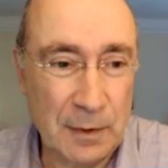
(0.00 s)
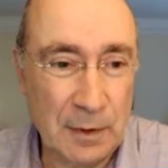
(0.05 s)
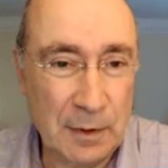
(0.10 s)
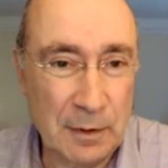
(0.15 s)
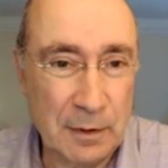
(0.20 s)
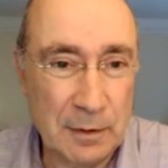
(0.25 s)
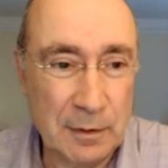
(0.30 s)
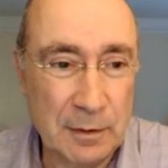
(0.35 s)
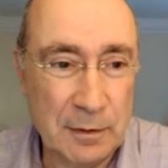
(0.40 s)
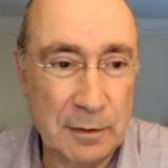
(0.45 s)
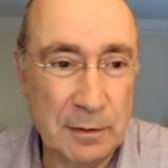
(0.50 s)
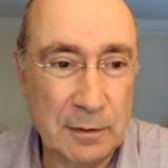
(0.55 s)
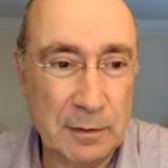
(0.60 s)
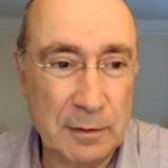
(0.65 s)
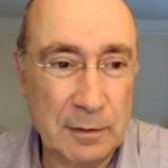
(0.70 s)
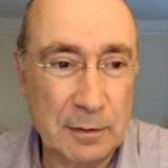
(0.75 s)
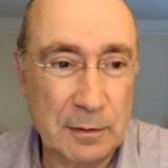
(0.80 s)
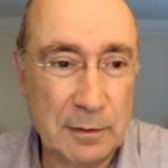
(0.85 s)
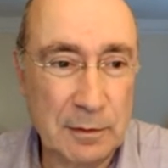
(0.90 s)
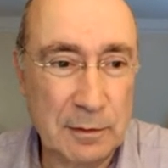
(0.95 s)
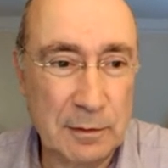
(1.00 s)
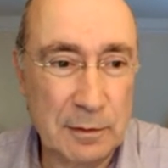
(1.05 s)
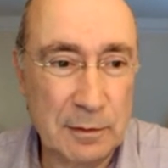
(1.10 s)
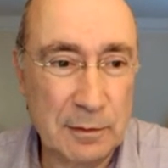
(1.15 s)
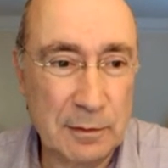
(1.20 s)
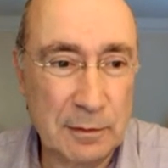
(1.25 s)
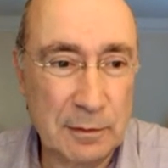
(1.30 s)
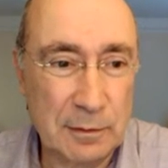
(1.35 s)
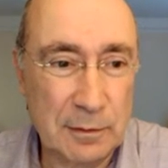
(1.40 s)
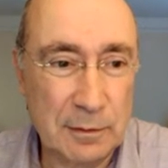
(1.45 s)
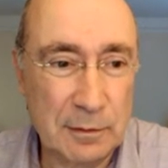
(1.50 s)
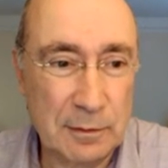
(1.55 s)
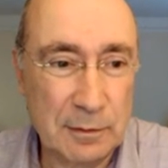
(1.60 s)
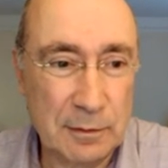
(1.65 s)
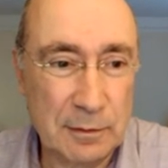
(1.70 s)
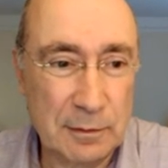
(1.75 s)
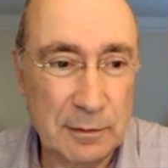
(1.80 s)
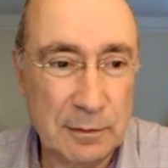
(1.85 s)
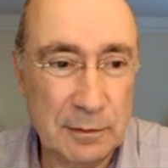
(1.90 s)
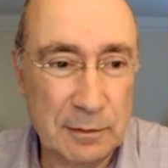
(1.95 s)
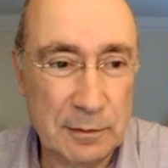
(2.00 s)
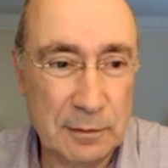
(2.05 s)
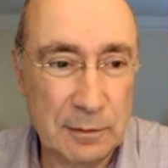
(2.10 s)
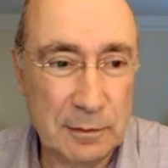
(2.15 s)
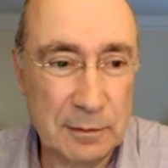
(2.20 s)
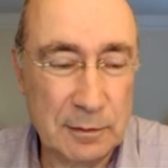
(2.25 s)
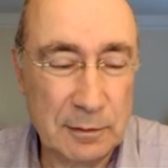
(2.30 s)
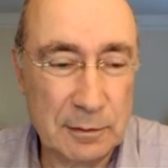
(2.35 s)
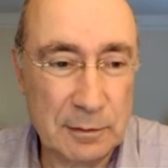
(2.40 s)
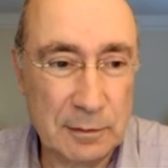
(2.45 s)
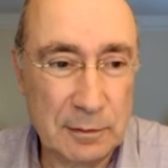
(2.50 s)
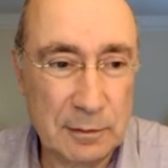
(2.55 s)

(not speaking)